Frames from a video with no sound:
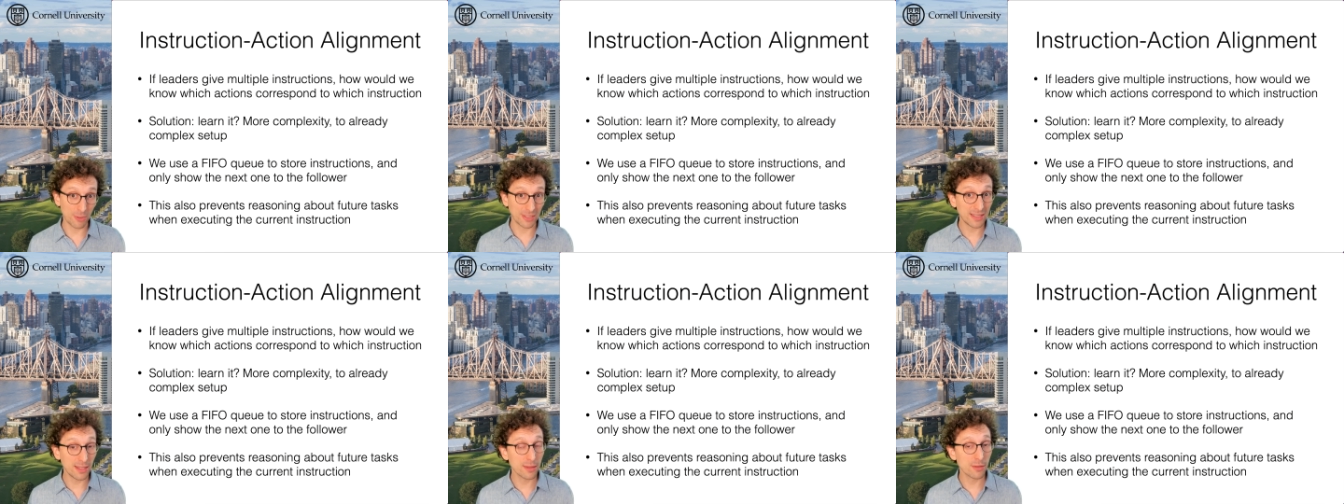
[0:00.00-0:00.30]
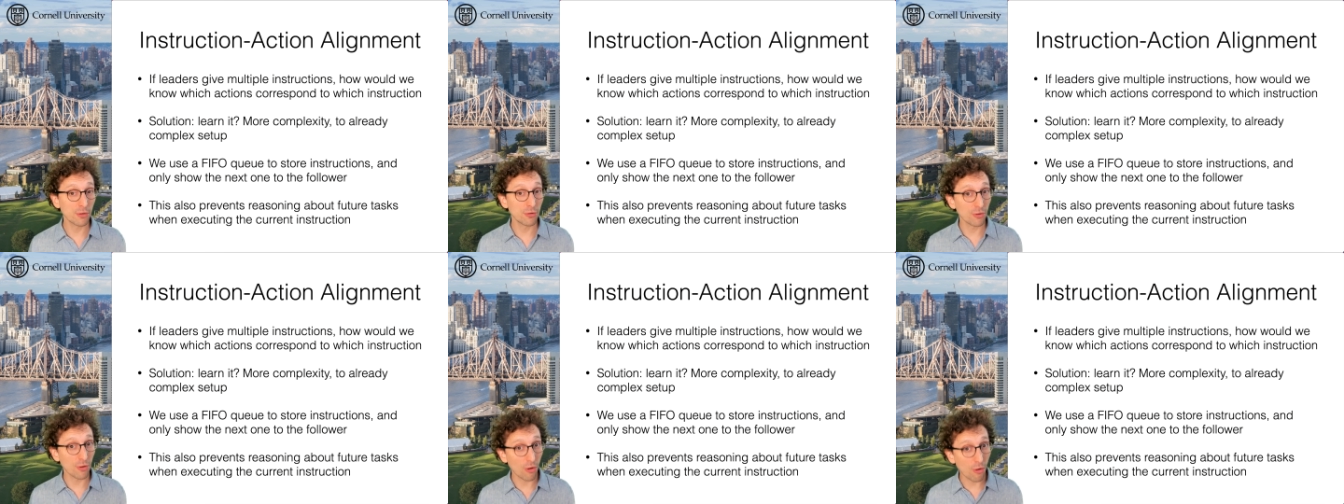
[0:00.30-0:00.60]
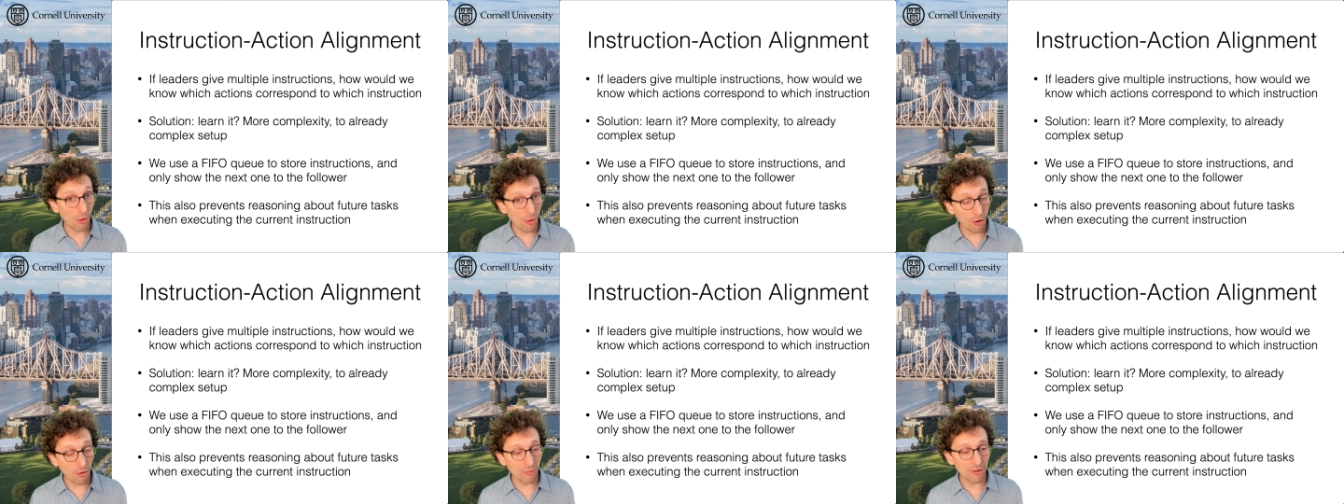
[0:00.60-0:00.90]
what is
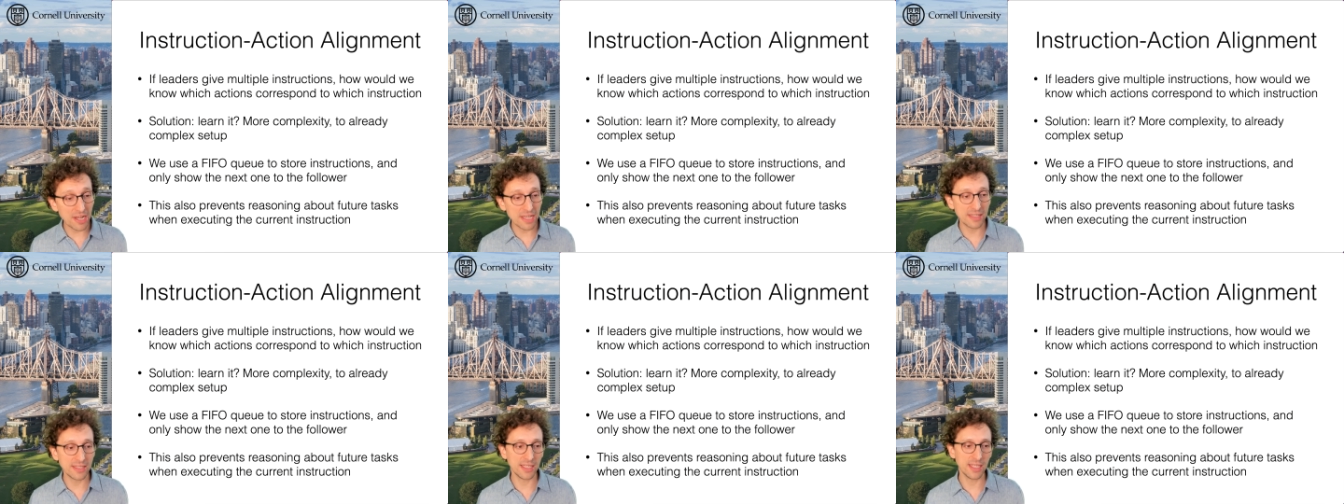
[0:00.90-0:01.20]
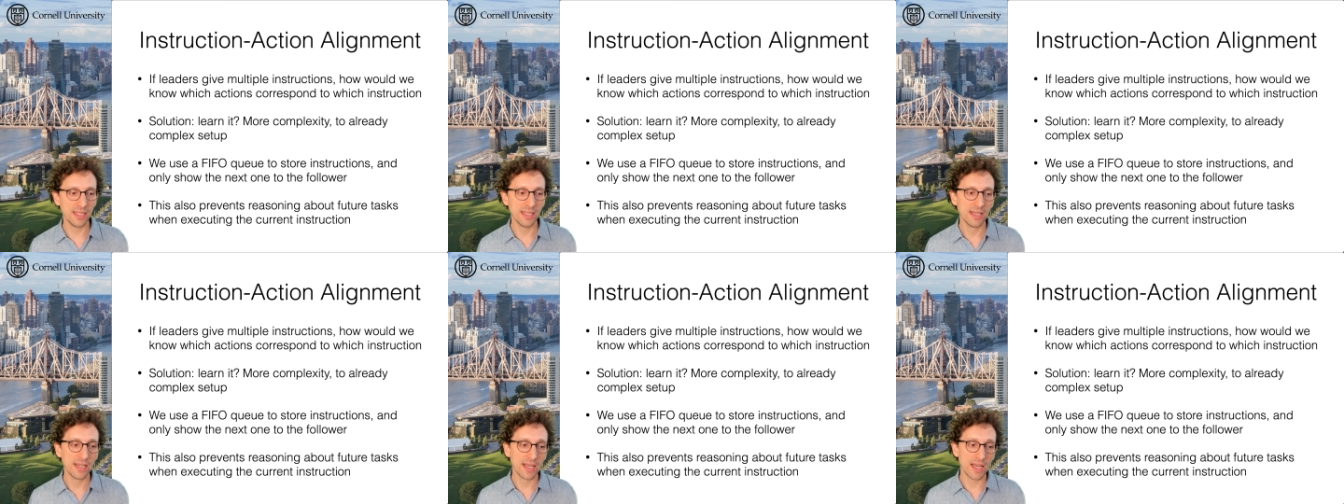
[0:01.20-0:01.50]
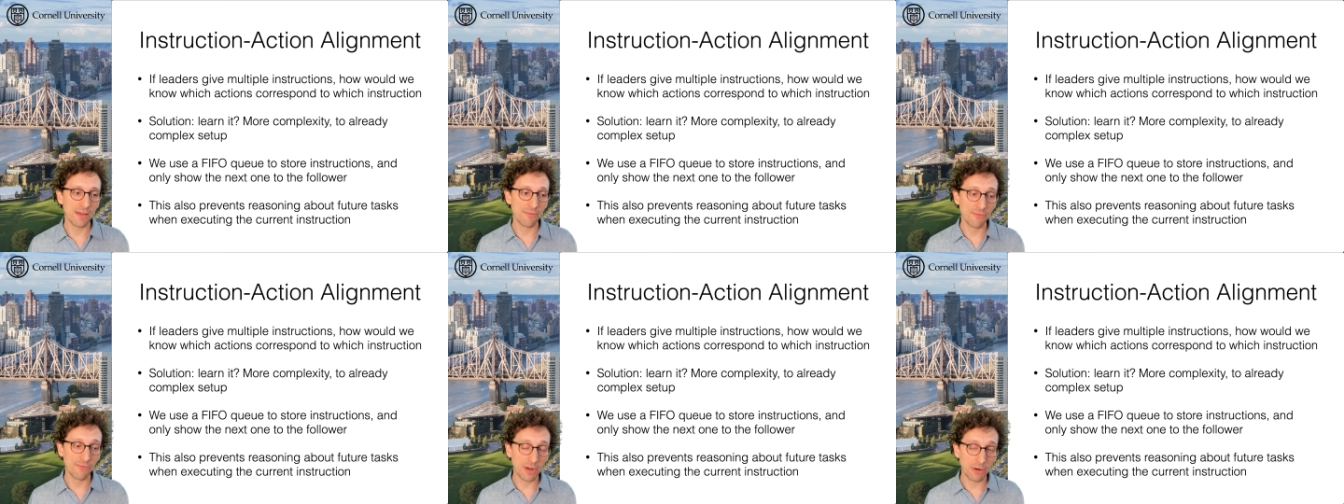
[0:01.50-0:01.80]
already
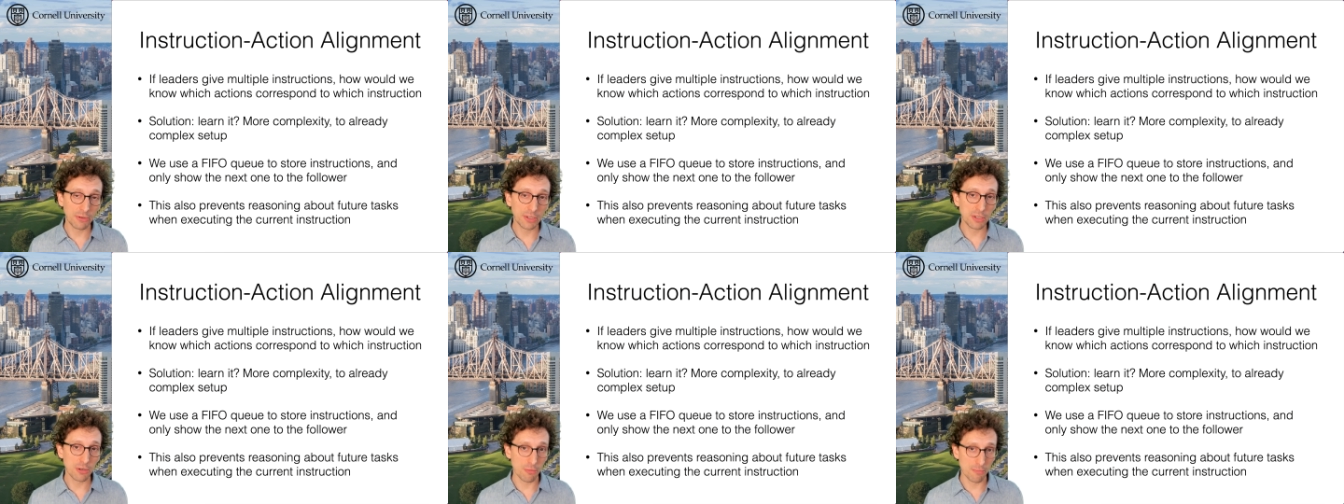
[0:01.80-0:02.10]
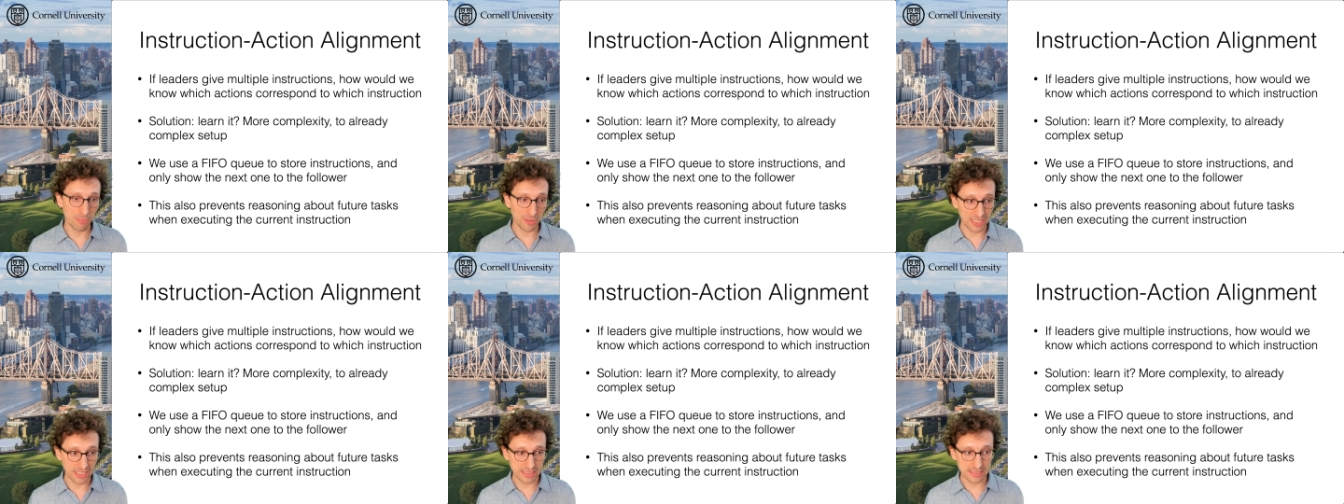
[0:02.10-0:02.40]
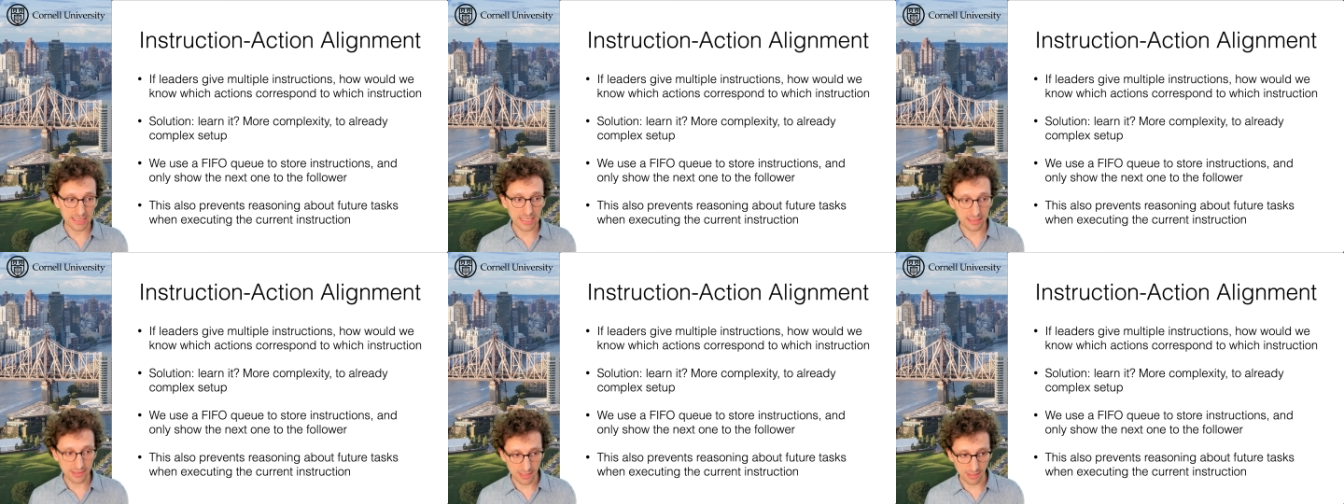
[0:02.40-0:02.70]
a very
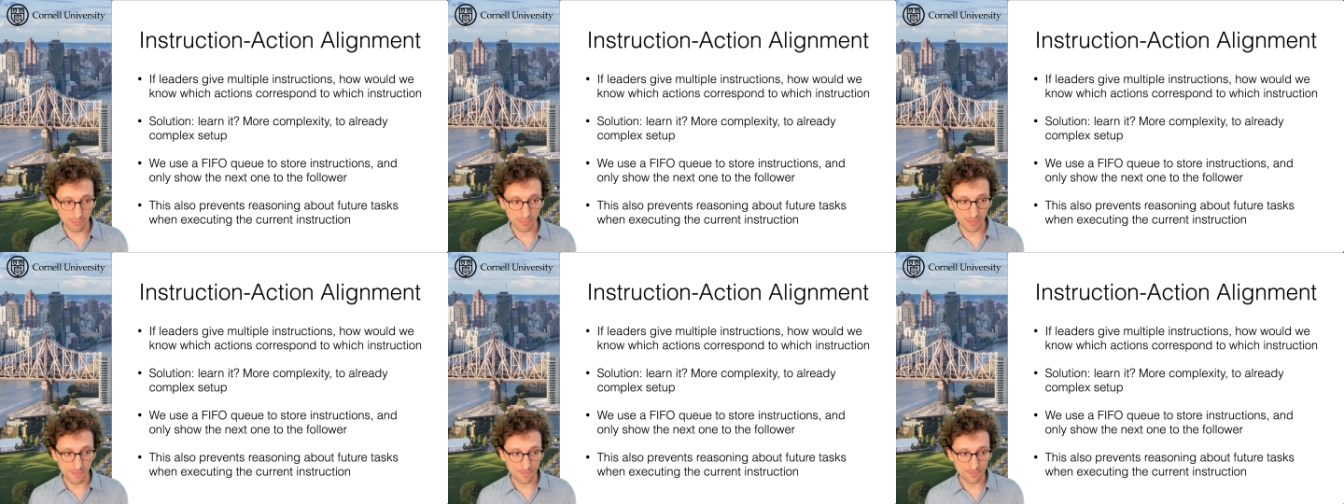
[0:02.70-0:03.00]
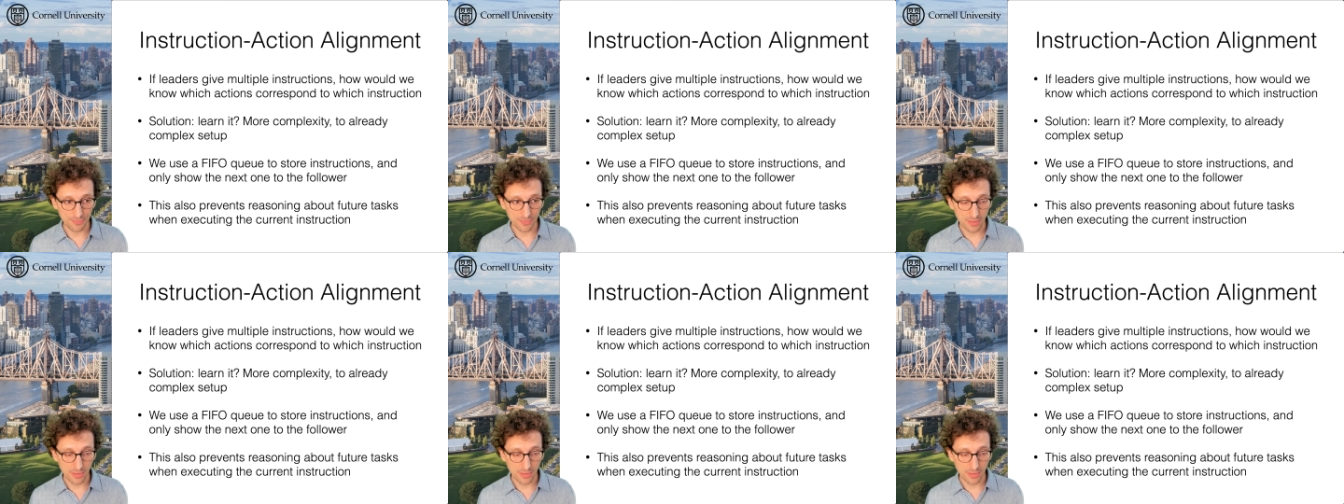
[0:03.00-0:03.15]
complex setup.